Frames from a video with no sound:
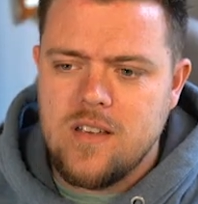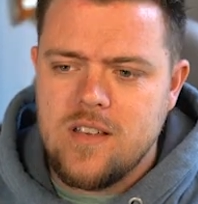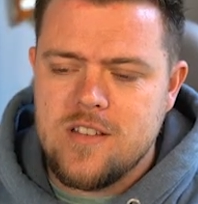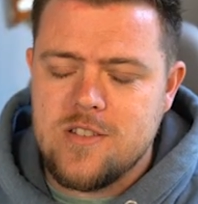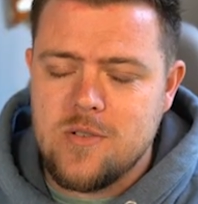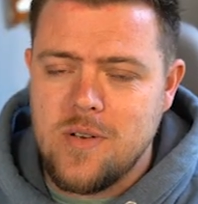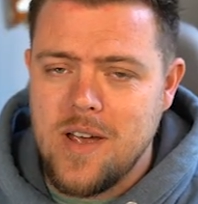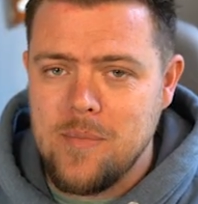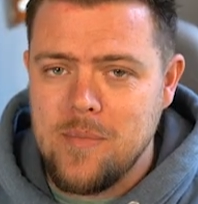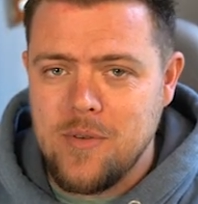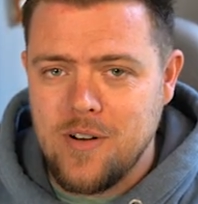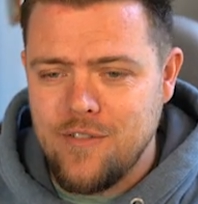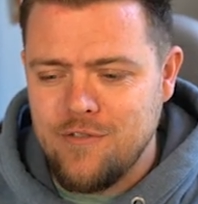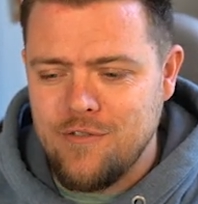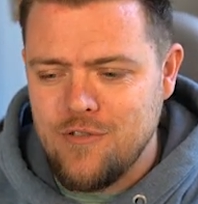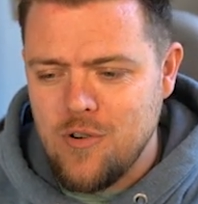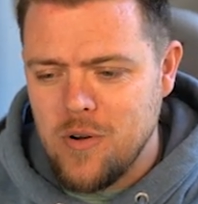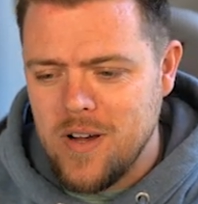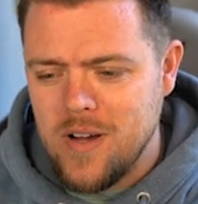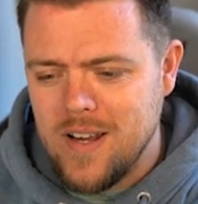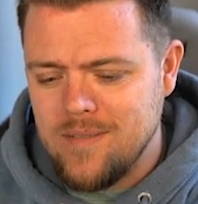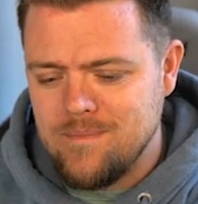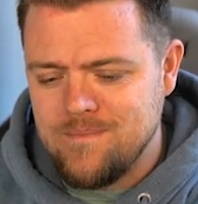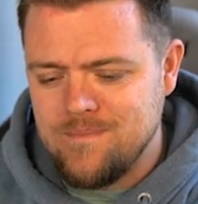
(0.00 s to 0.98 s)
So I am going to throw
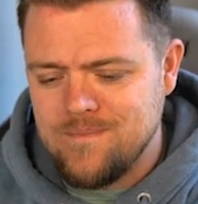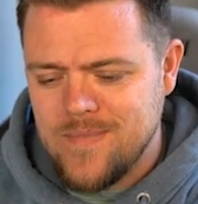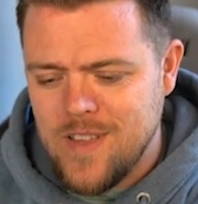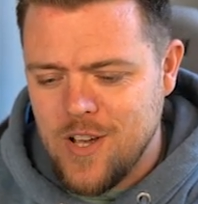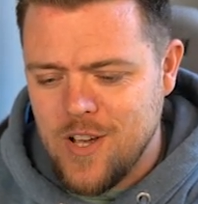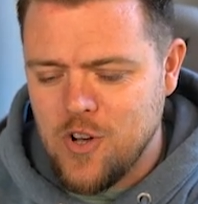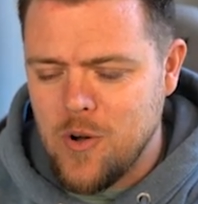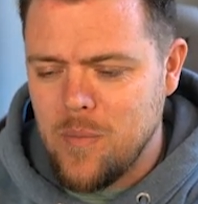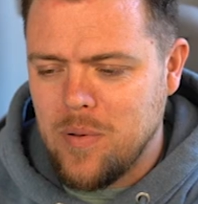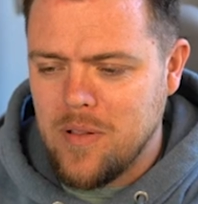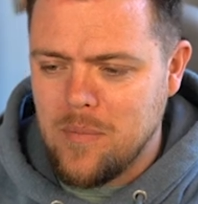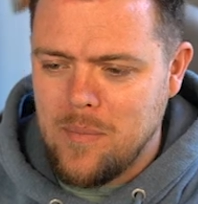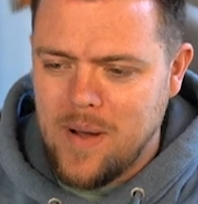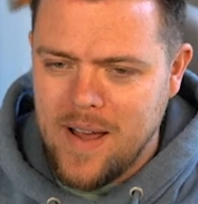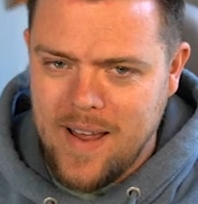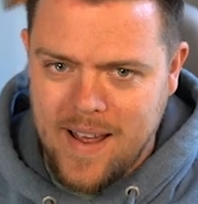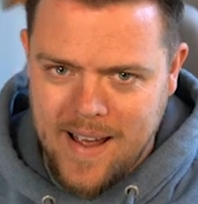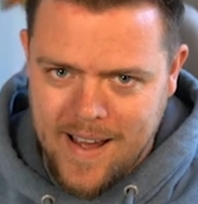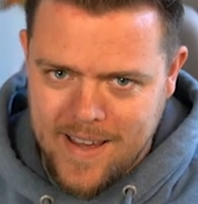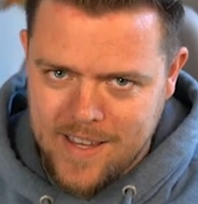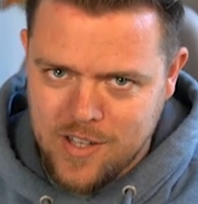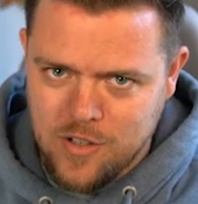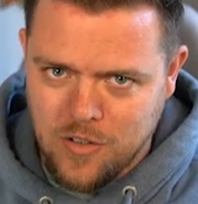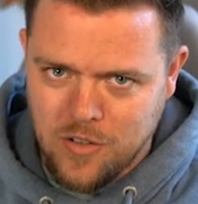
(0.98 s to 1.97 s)
in a couple of my
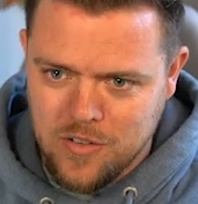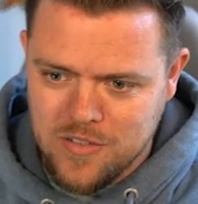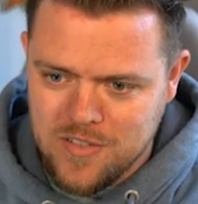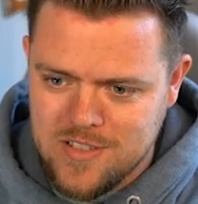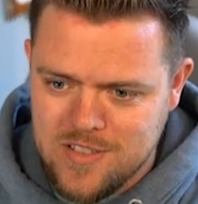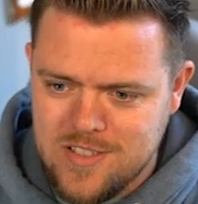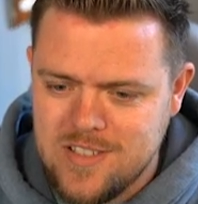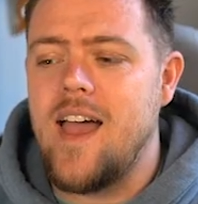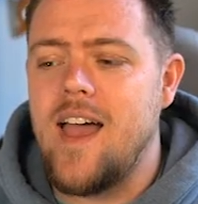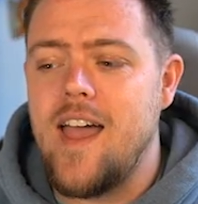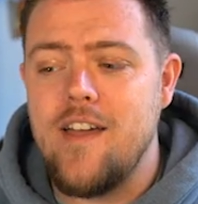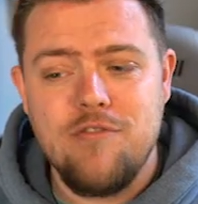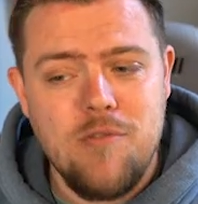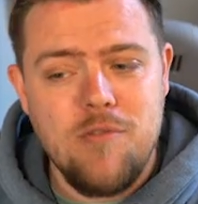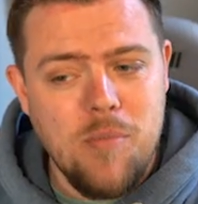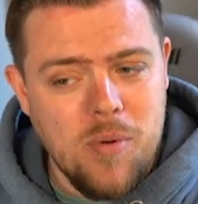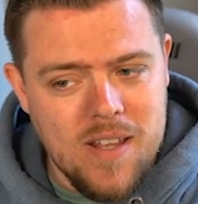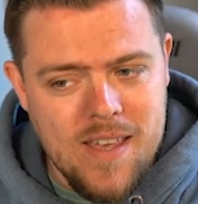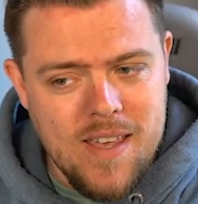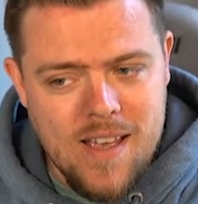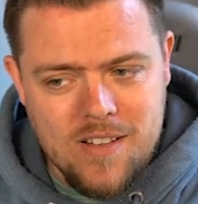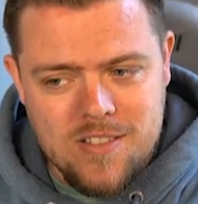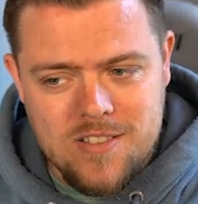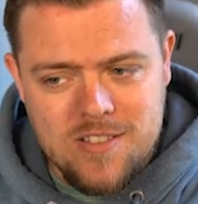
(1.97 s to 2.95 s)
icons.
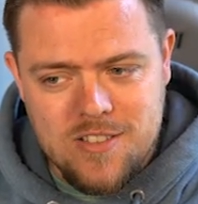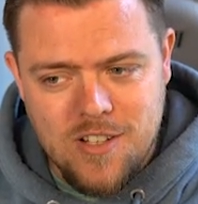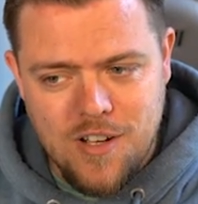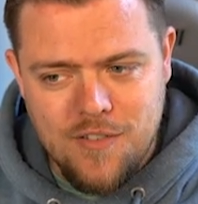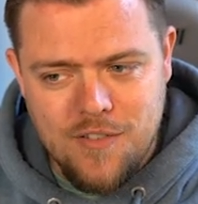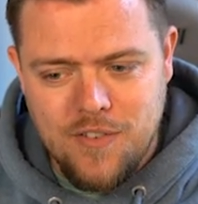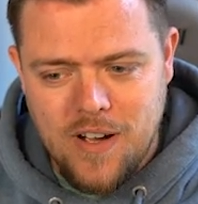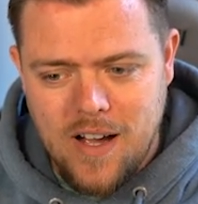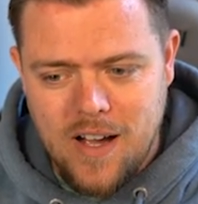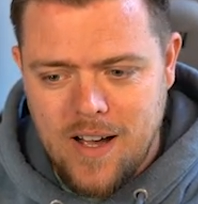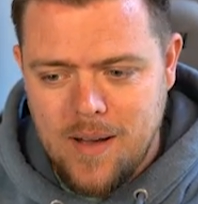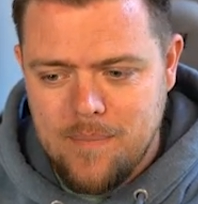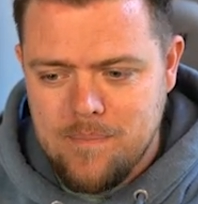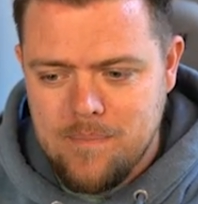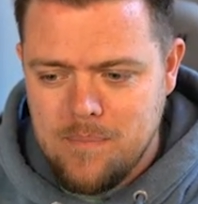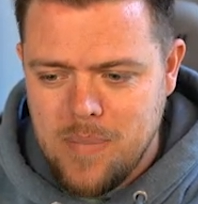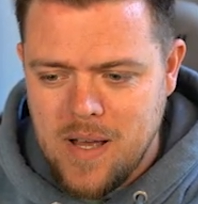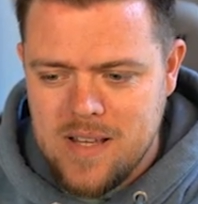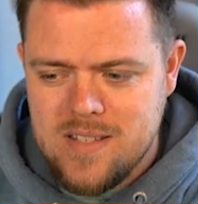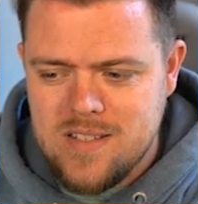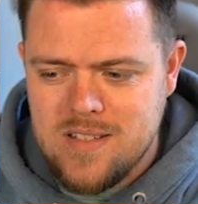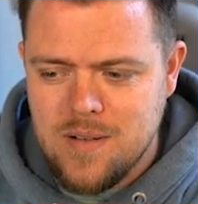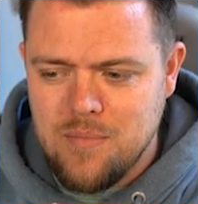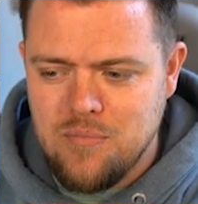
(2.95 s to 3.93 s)
Everybody else so far,
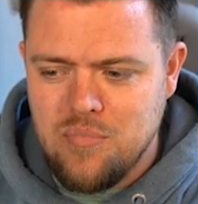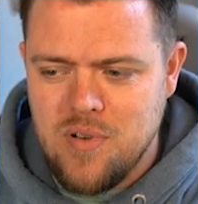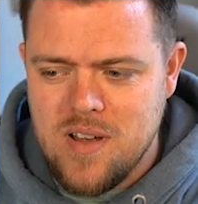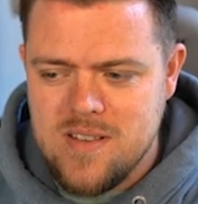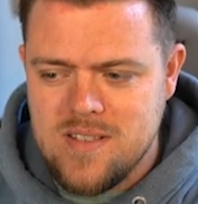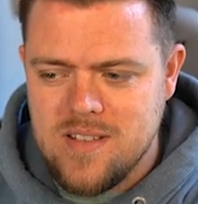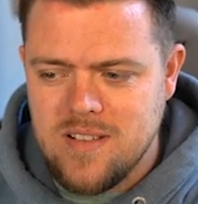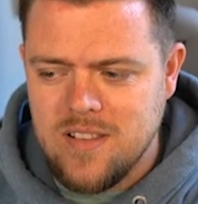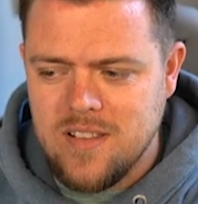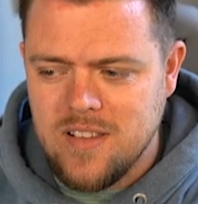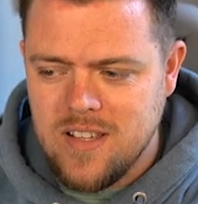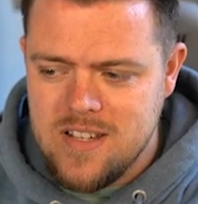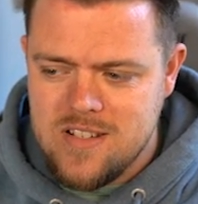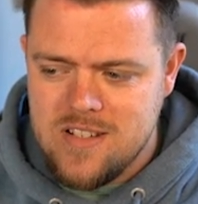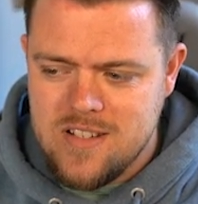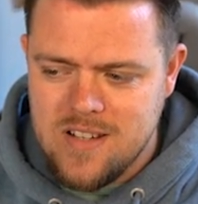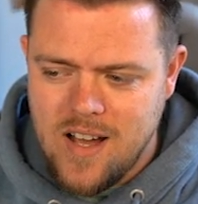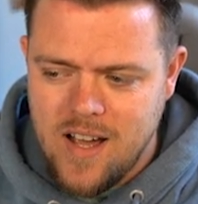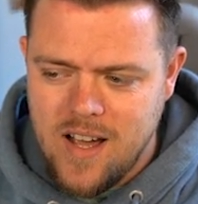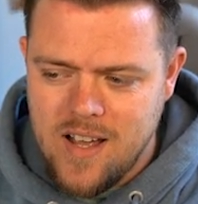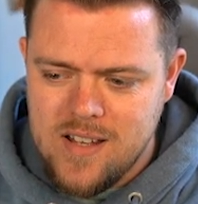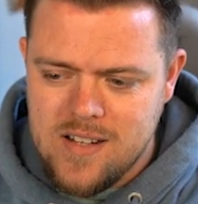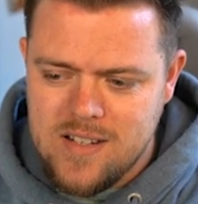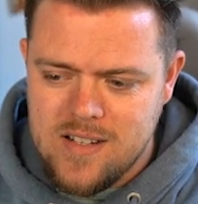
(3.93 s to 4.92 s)
past and present Leeds
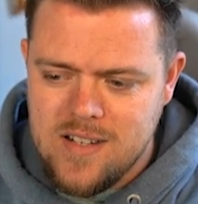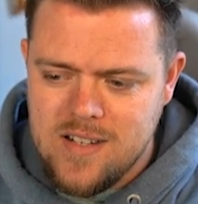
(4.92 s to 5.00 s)
United.